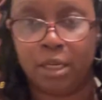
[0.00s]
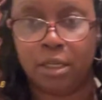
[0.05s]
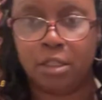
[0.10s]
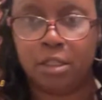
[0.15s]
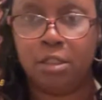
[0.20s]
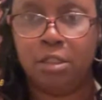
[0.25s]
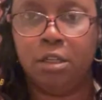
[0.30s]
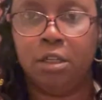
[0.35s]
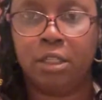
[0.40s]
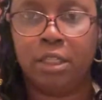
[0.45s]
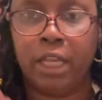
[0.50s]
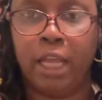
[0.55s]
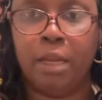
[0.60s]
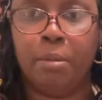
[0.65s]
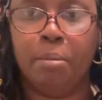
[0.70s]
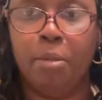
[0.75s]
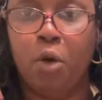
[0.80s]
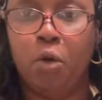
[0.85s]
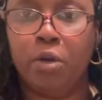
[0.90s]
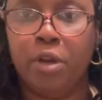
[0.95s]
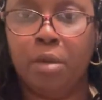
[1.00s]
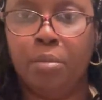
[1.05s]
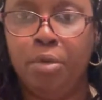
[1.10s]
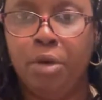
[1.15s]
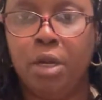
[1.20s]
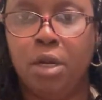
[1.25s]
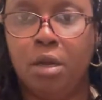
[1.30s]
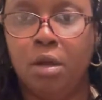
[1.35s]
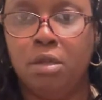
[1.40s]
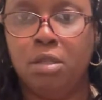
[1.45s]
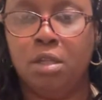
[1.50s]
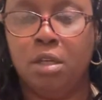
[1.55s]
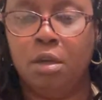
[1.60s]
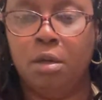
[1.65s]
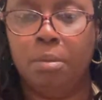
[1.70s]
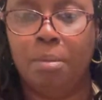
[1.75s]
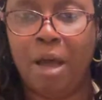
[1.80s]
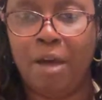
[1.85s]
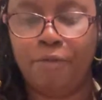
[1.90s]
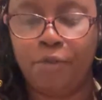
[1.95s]
took that mold and put it
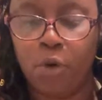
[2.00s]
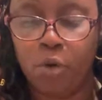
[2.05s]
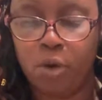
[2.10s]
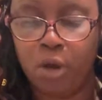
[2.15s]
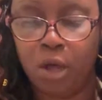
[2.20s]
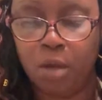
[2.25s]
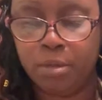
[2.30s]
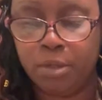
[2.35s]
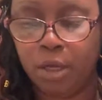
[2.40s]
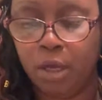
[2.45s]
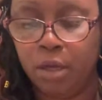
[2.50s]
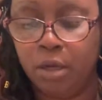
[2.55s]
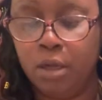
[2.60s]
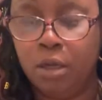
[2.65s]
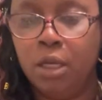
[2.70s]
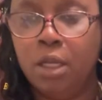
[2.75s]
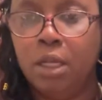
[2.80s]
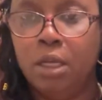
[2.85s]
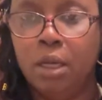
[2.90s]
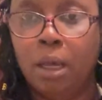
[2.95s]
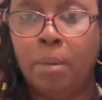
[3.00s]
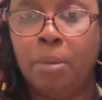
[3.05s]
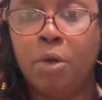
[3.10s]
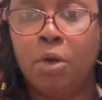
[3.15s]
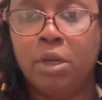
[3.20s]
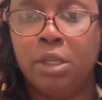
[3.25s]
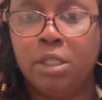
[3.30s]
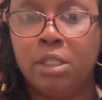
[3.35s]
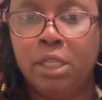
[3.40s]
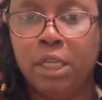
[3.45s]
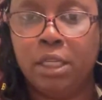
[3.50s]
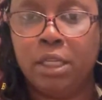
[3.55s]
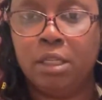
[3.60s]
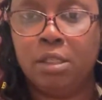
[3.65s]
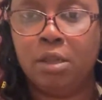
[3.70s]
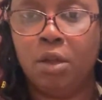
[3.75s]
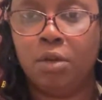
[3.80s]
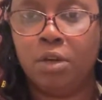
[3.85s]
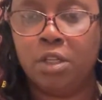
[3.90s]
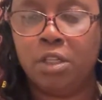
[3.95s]
onto my 4-cup turner. I'm gonna stick
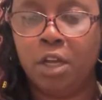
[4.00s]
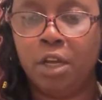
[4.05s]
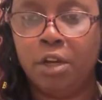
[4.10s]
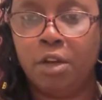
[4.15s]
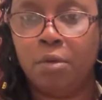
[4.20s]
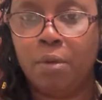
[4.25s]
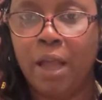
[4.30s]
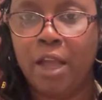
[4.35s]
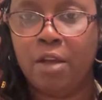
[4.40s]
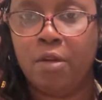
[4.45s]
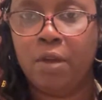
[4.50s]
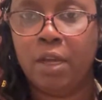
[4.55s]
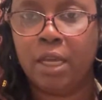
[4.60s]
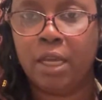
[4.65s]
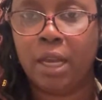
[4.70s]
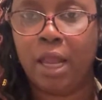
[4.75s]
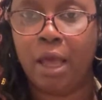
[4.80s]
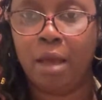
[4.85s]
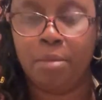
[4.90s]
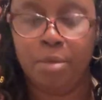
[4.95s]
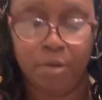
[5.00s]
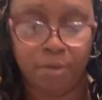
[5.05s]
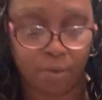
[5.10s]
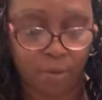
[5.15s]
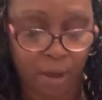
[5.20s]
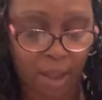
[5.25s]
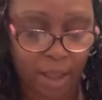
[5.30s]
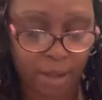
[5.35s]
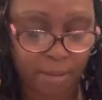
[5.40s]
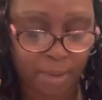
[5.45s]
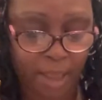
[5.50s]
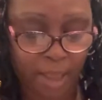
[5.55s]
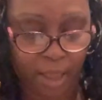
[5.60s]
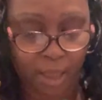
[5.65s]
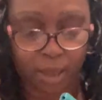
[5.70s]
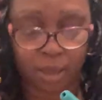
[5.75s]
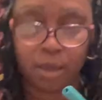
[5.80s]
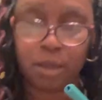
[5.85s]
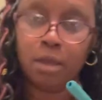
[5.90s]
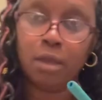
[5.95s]
this on the turner right quick, and I'll be right
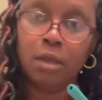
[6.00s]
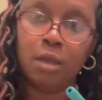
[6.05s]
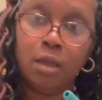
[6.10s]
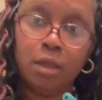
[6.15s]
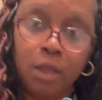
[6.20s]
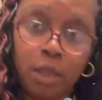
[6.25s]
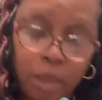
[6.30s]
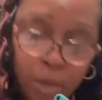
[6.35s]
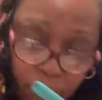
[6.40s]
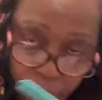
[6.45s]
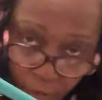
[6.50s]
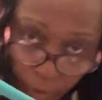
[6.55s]
back before